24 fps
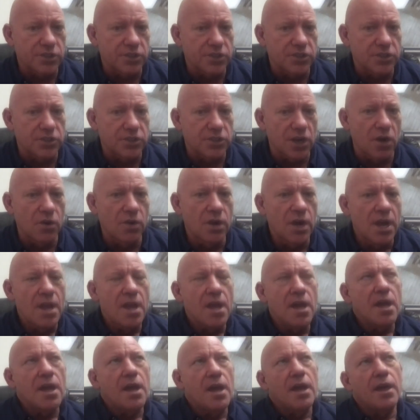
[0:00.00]
And so
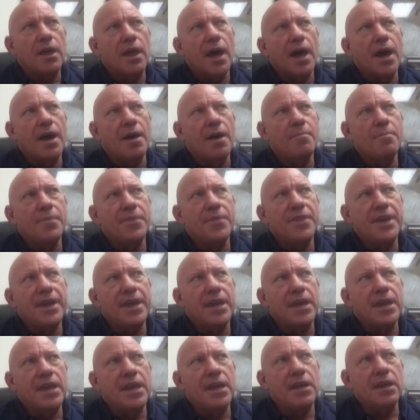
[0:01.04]

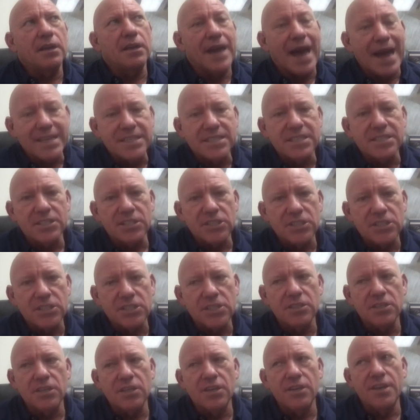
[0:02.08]
the license
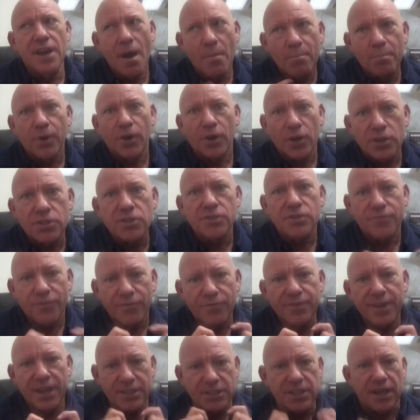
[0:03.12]
numbers
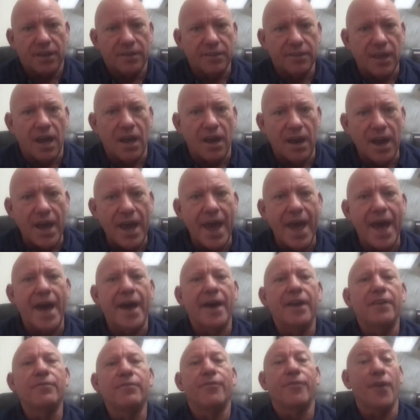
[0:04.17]
that Zertal
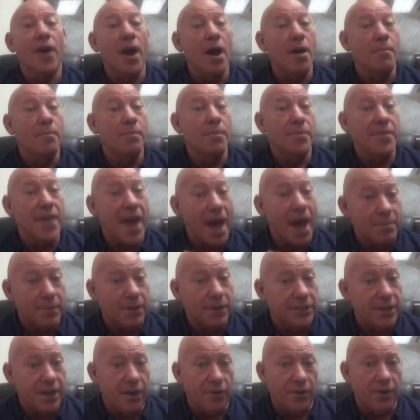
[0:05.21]
had from that
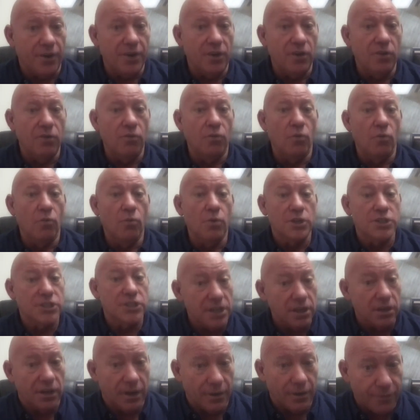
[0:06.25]
material were
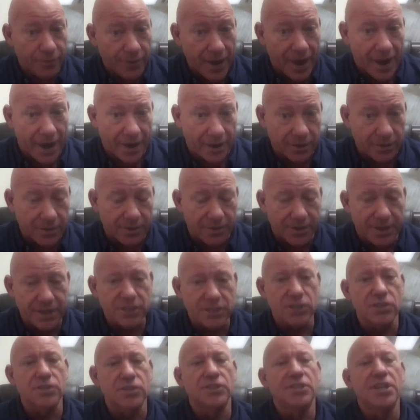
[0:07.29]
still in effect. This
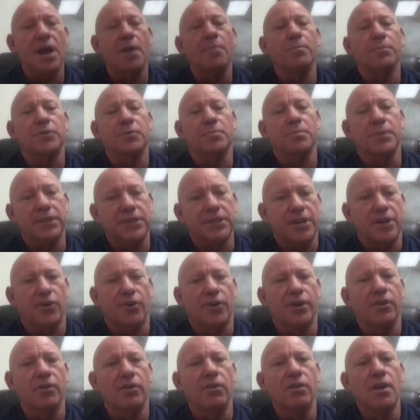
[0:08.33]
is dumped
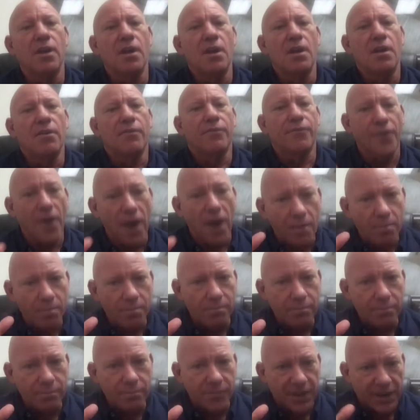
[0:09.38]
material
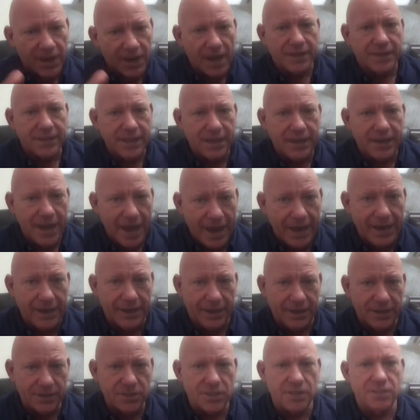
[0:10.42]
from the
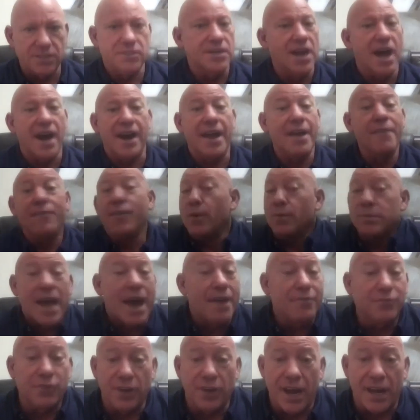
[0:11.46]
1980s. It's not, if it was
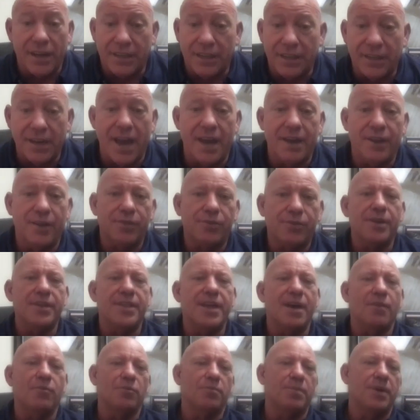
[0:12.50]
after 1993,
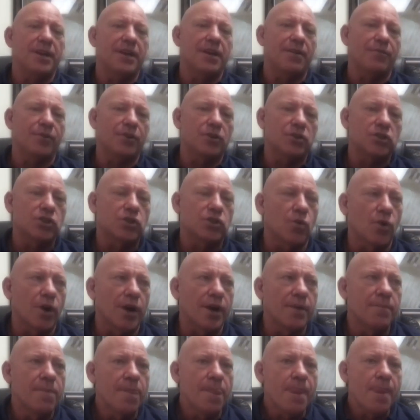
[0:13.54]
that would be a different
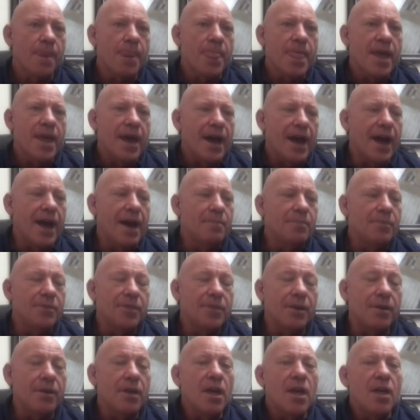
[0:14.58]
story.
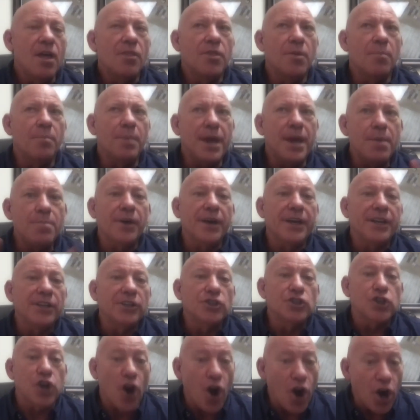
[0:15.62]
The people in
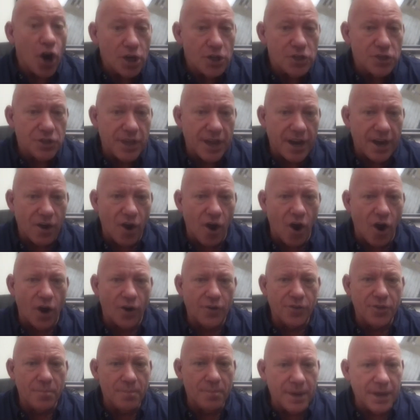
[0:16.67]
charge there
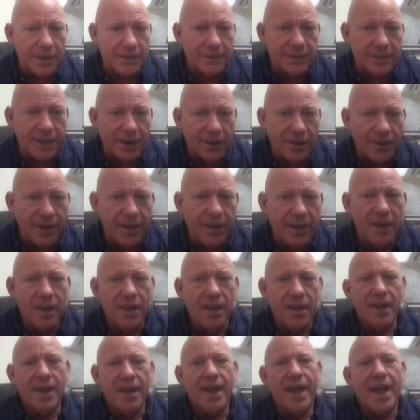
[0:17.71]
are the military
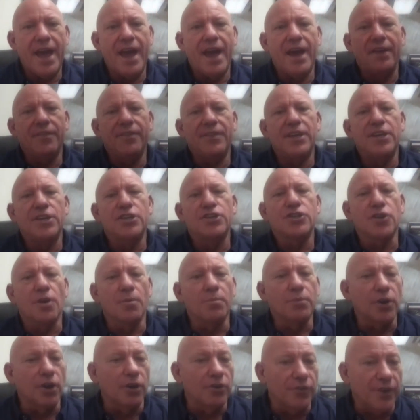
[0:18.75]
and the
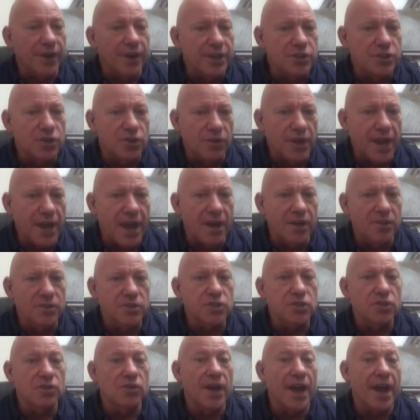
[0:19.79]
Shomron Regional
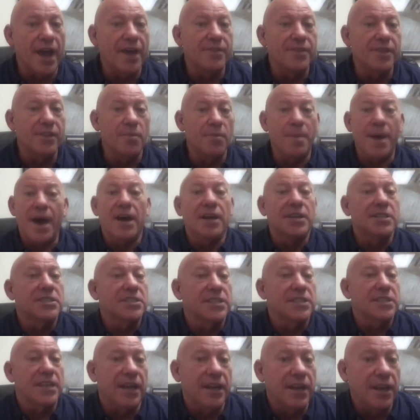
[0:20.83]
Council, and then the
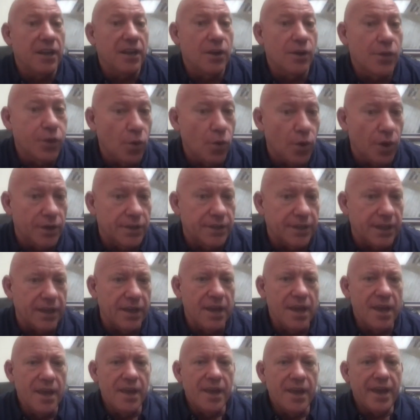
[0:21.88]
Palestinian Authority.
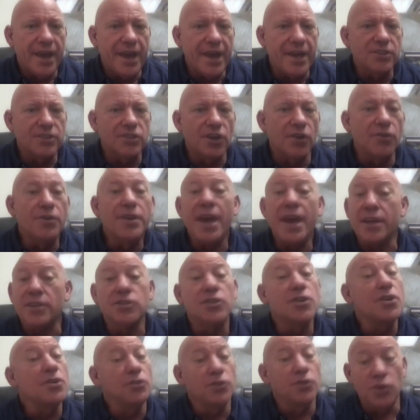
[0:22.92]
And so, yes,
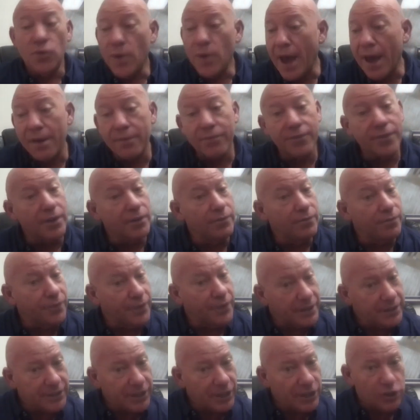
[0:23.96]
you do have
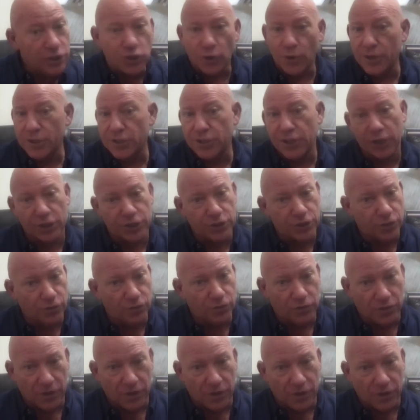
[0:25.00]
conflicting jurisdictional
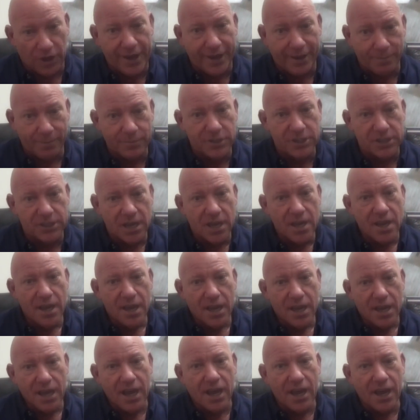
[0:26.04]
claims
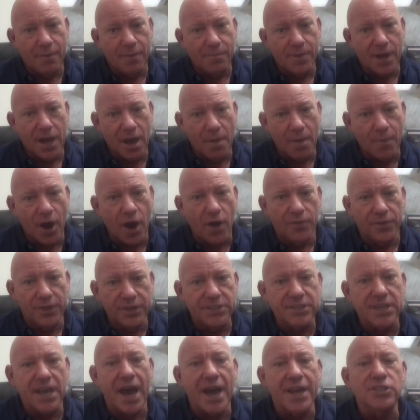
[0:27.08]
on the
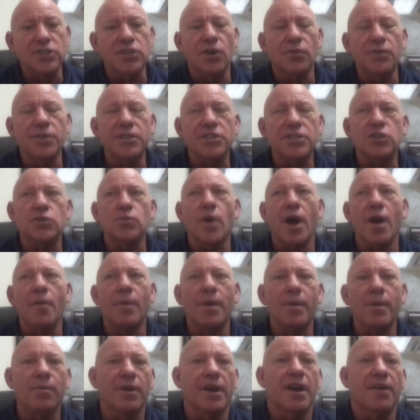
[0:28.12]
site. So this is why we
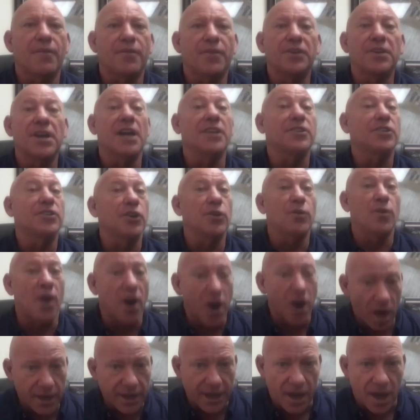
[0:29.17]
were careful not to do
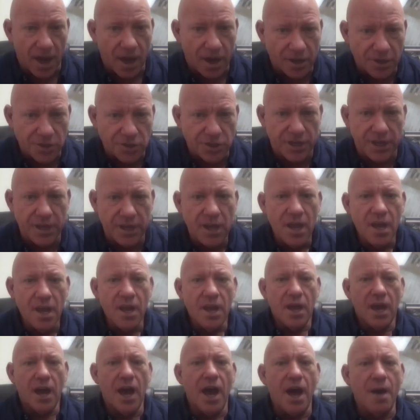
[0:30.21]
archaeology.
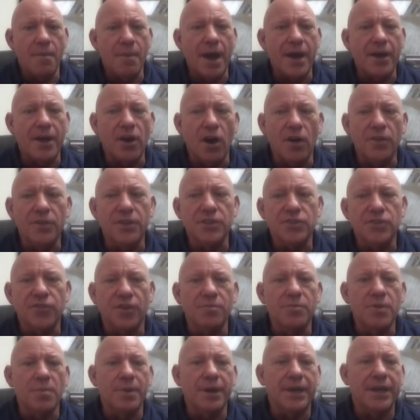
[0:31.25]
I called this
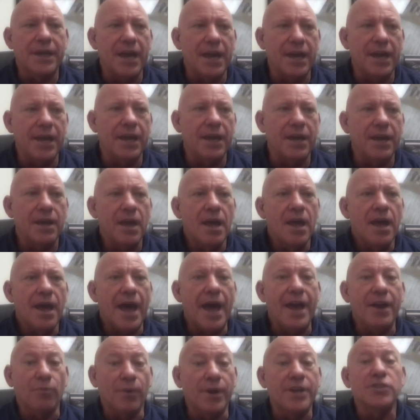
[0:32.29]
from the beginning
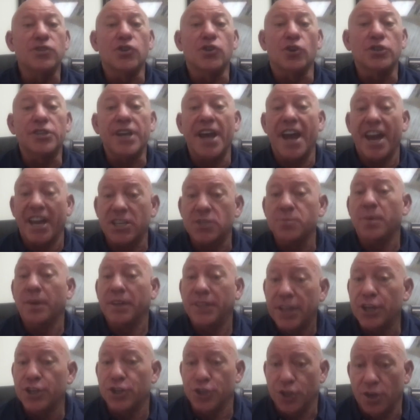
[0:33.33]
a research
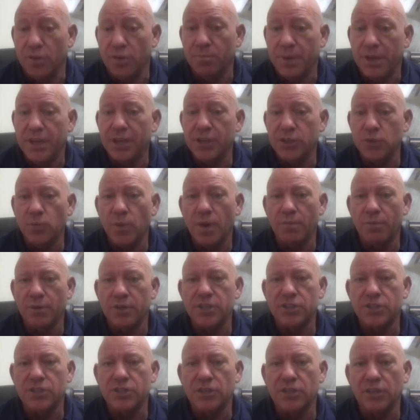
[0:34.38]
expedition, because we were
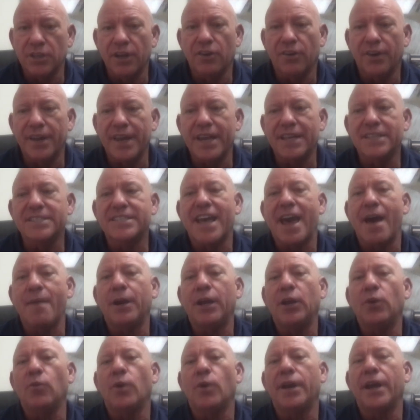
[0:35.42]
just literally
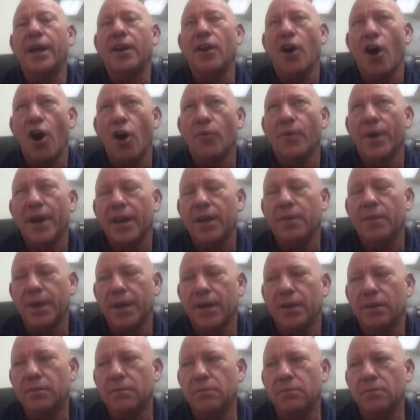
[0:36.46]
examining what had already
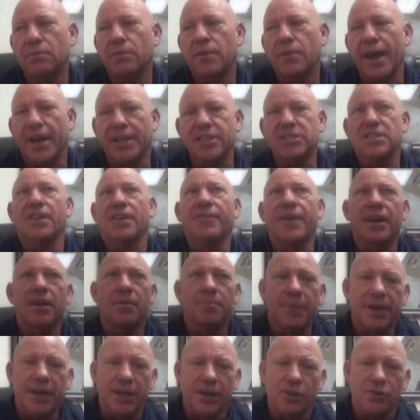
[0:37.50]
been excavated
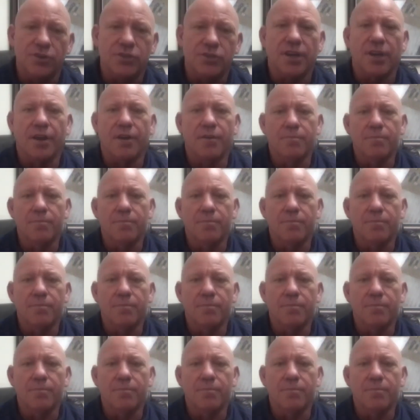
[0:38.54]
many years ago.